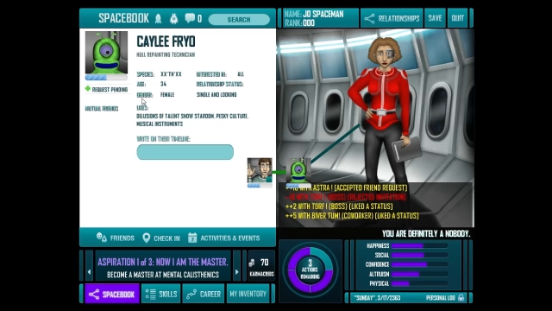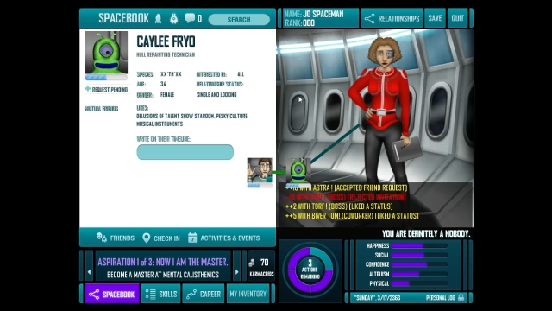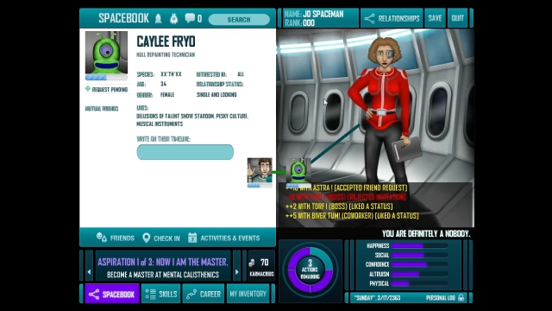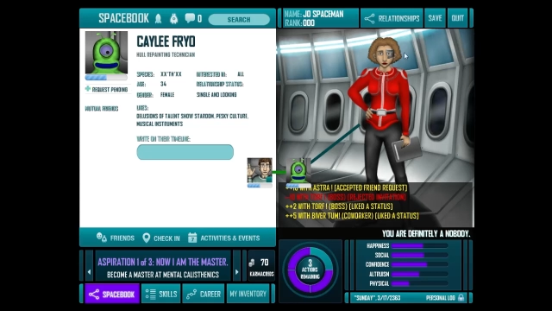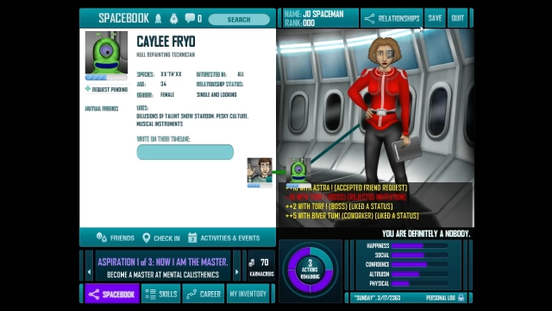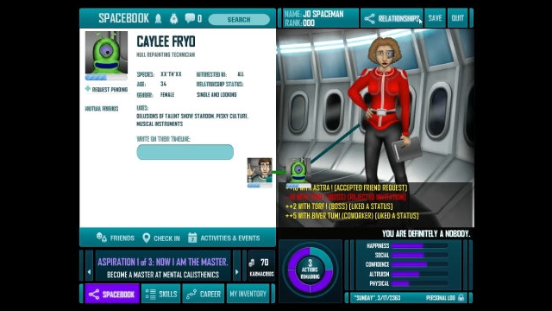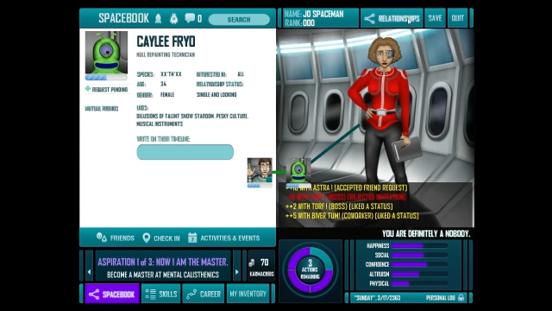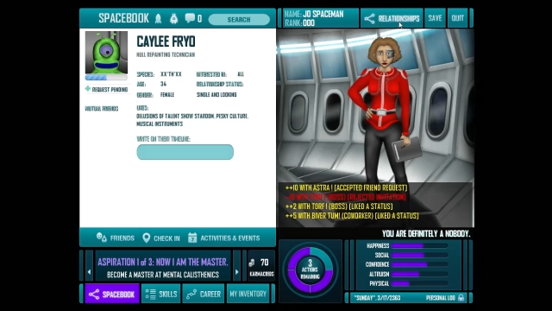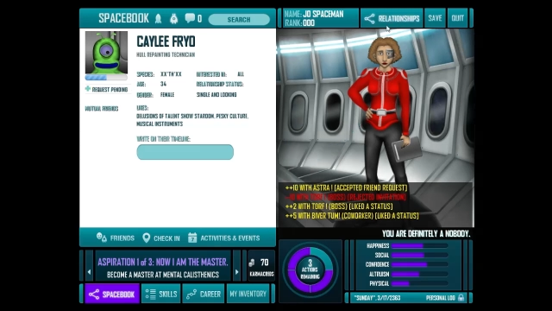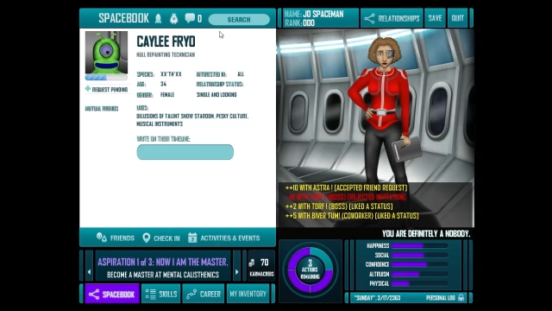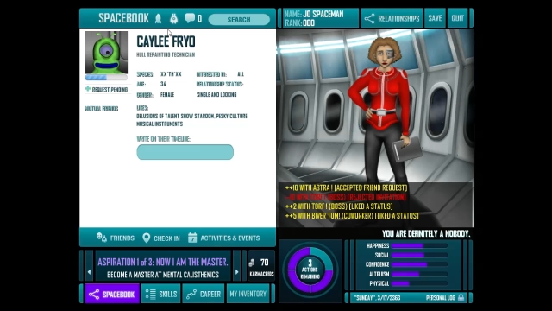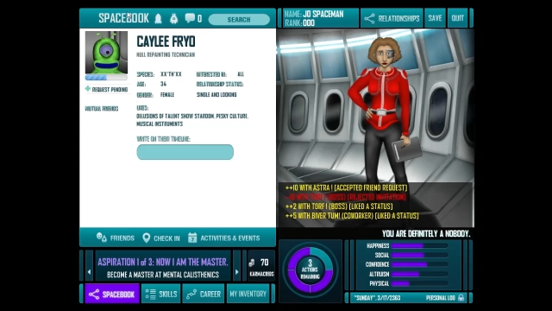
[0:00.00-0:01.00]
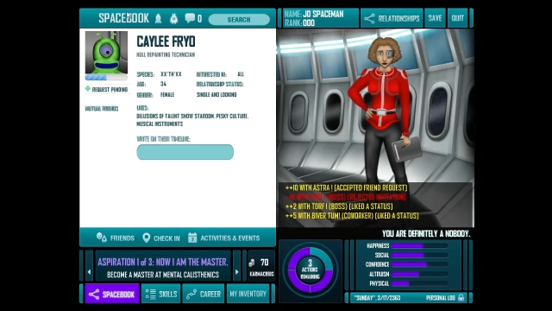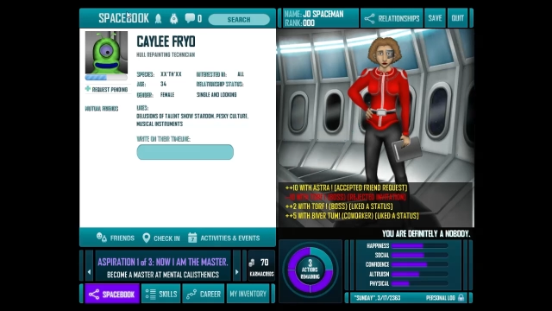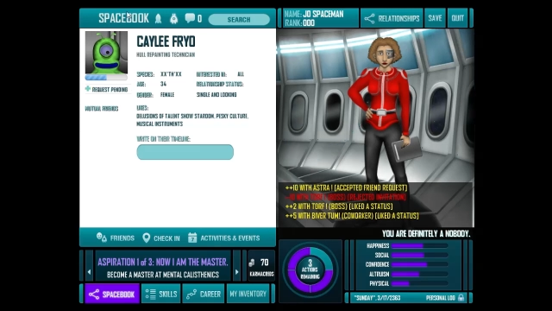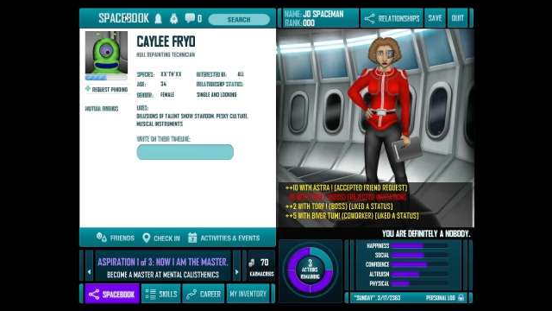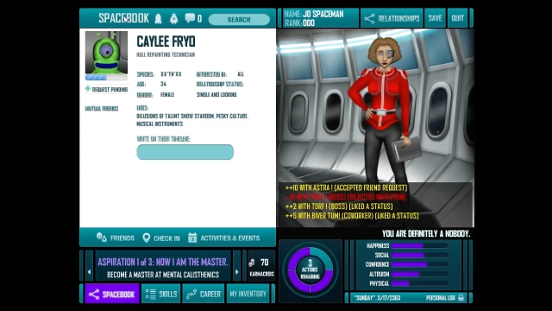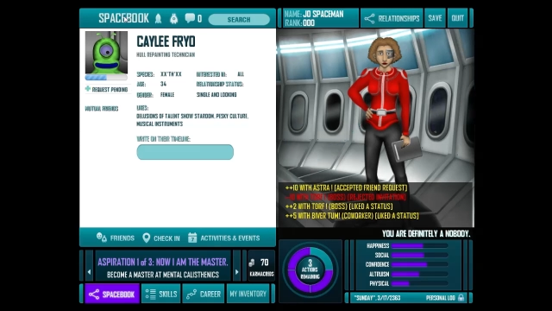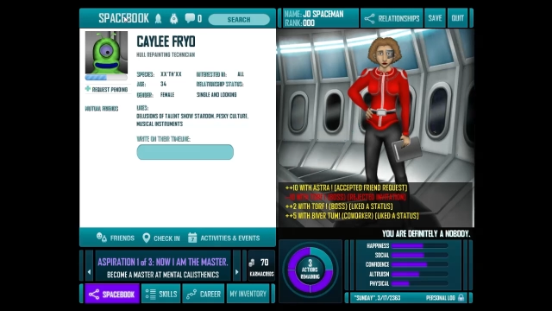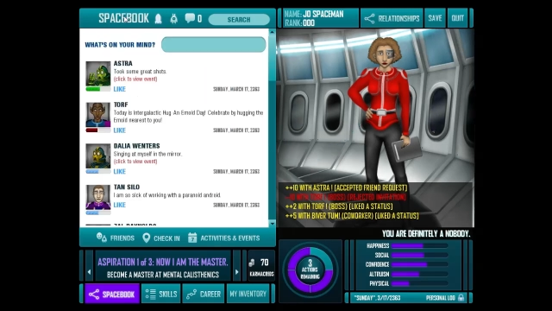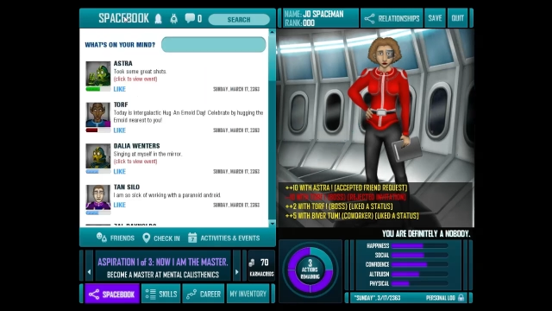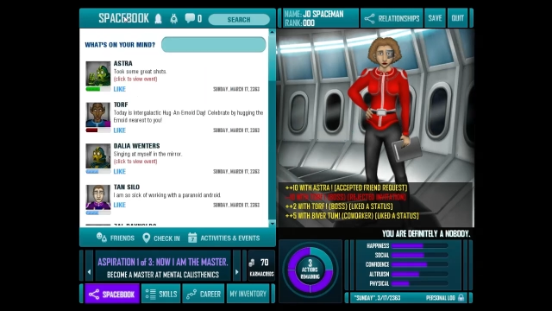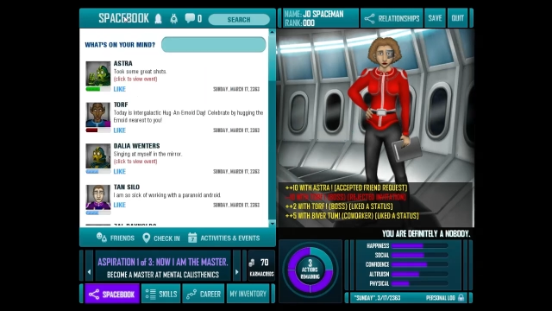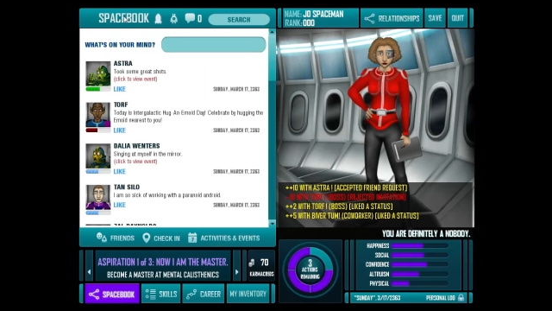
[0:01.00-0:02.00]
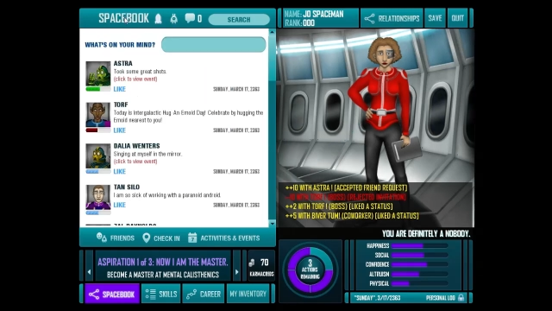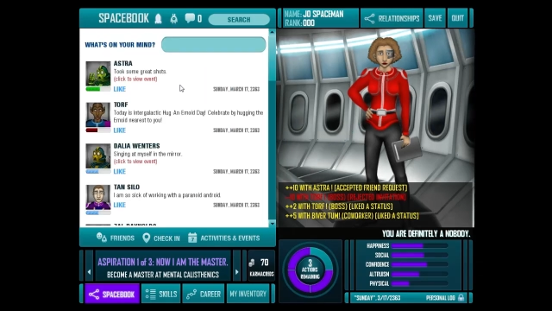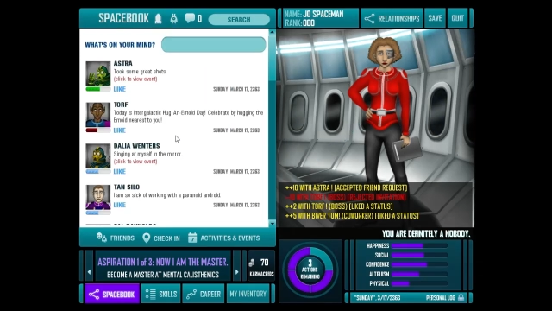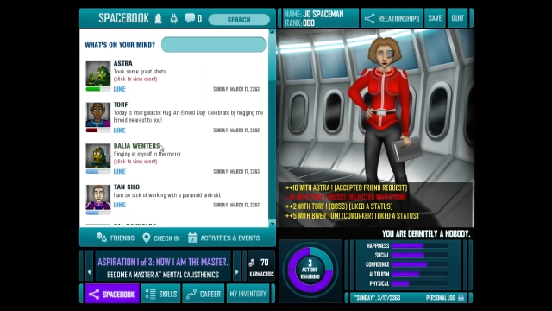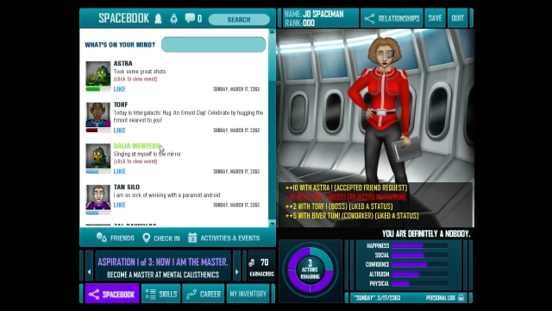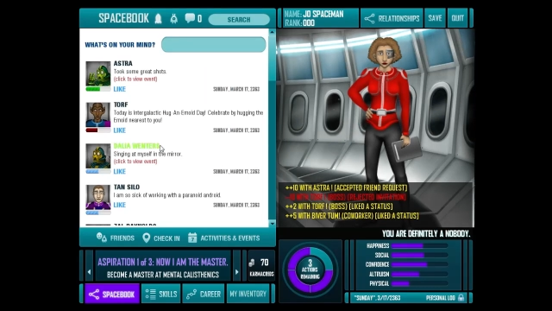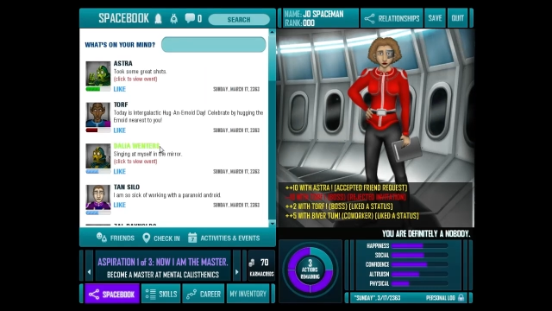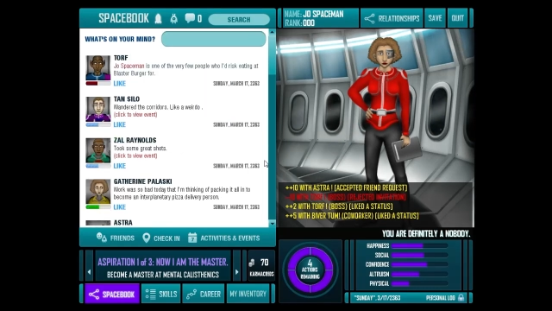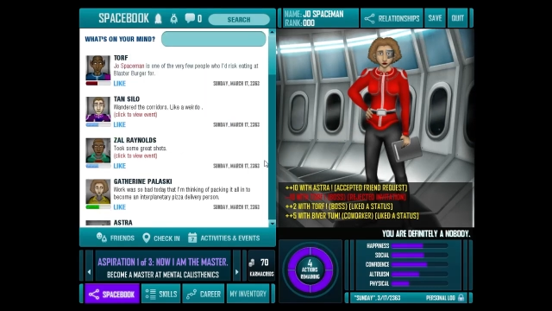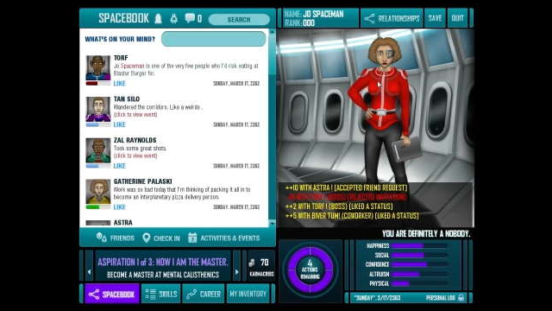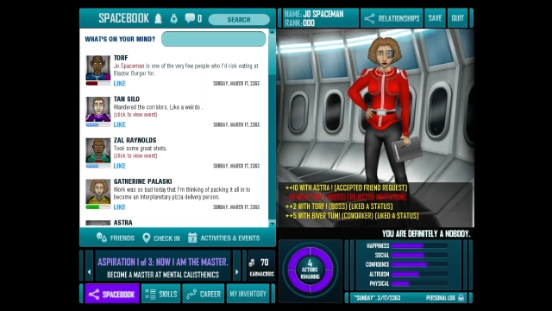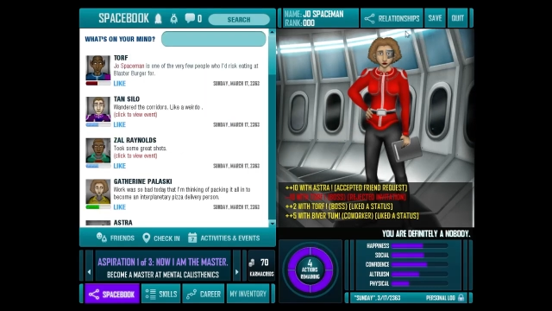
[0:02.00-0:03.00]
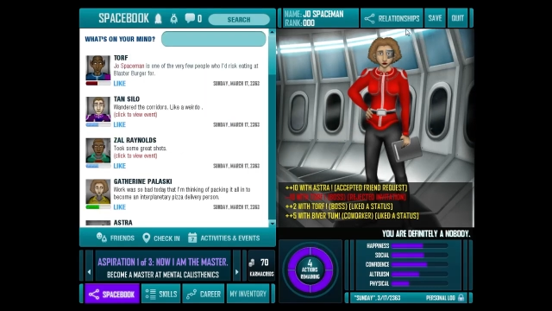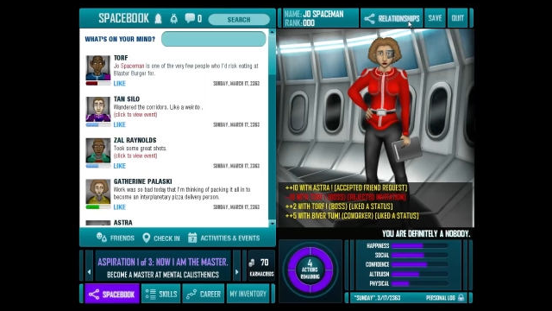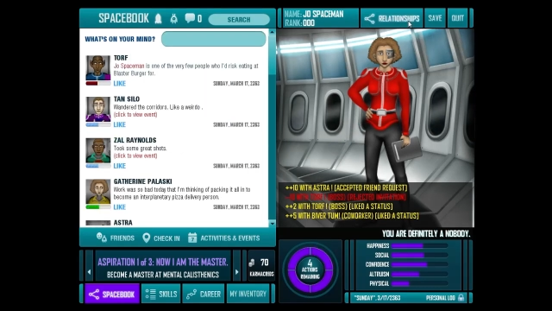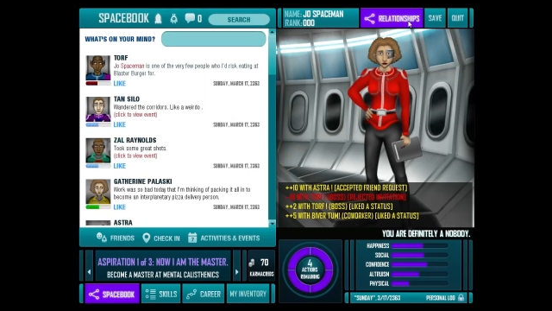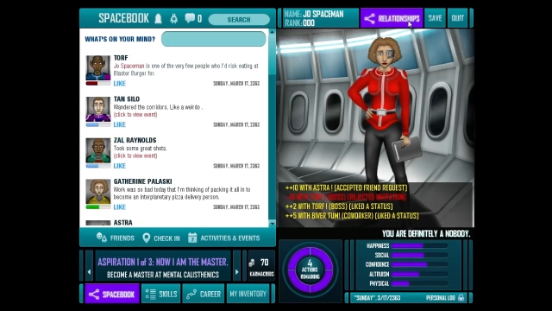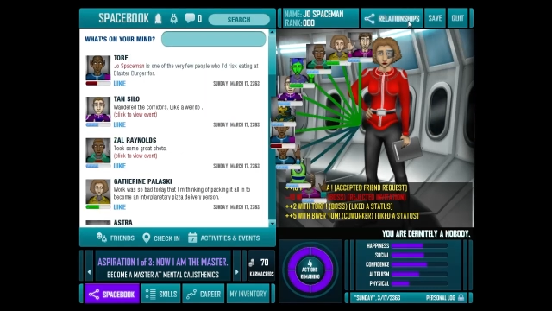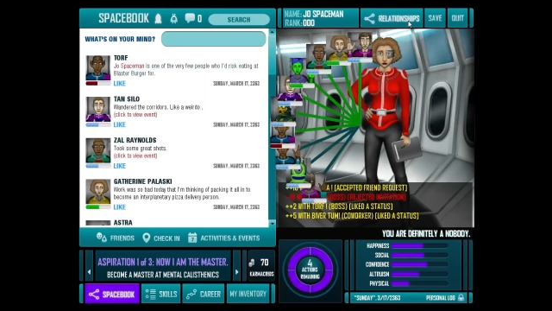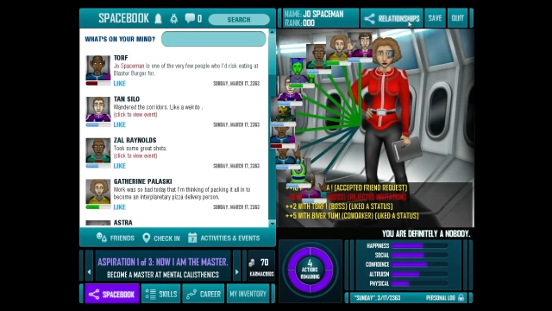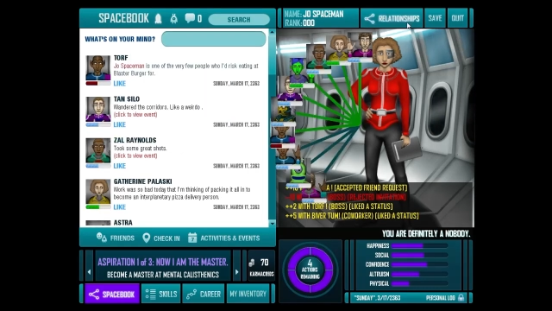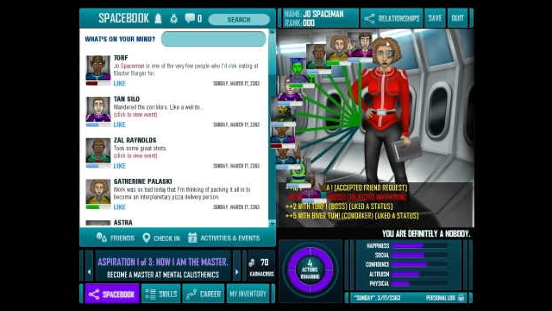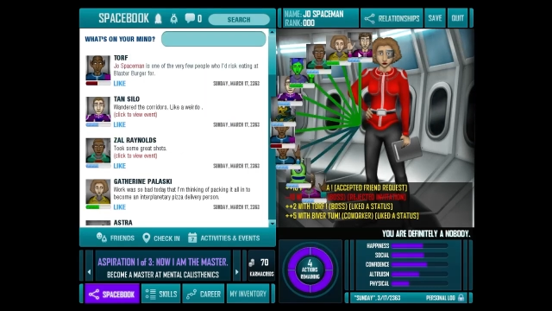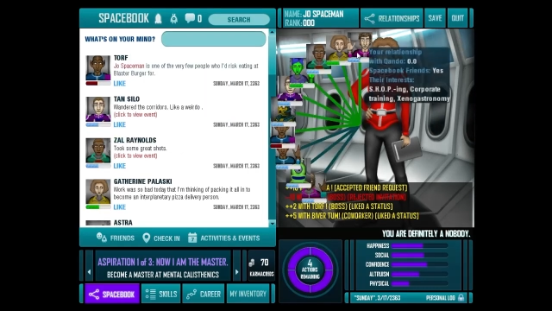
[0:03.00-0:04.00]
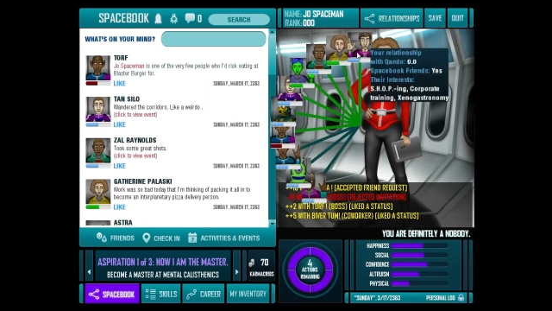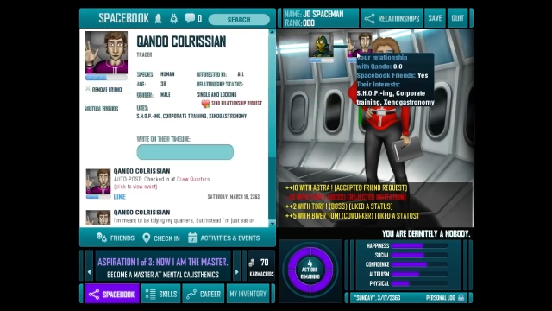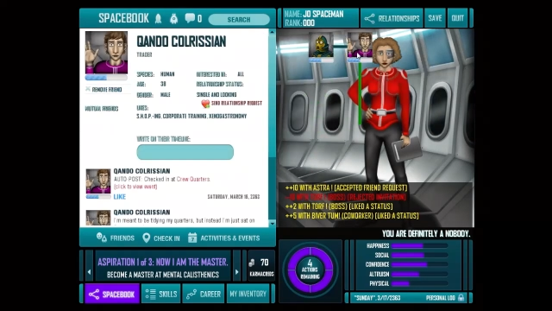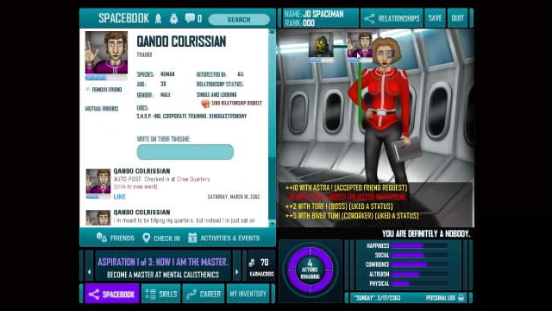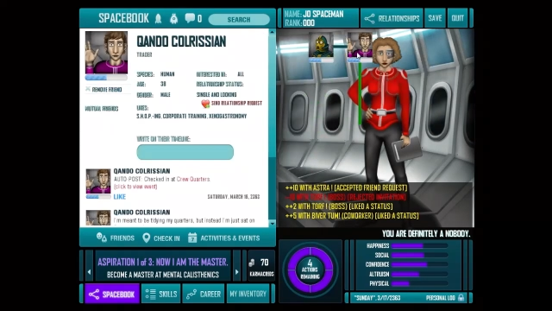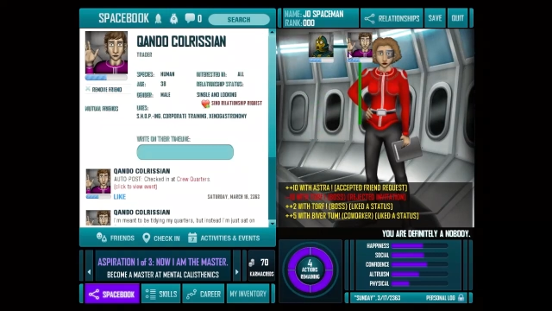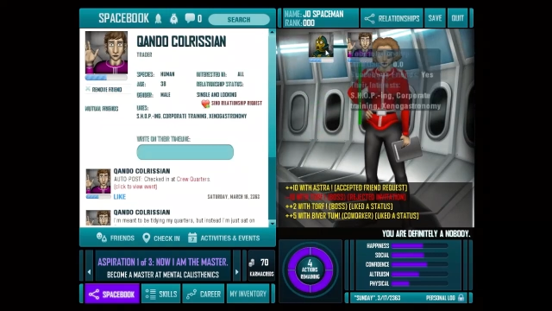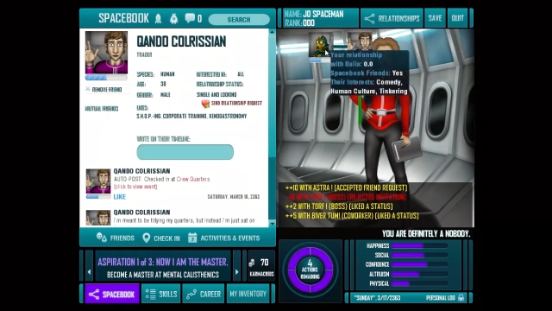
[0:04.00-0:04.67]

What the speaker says: (no speaker visible)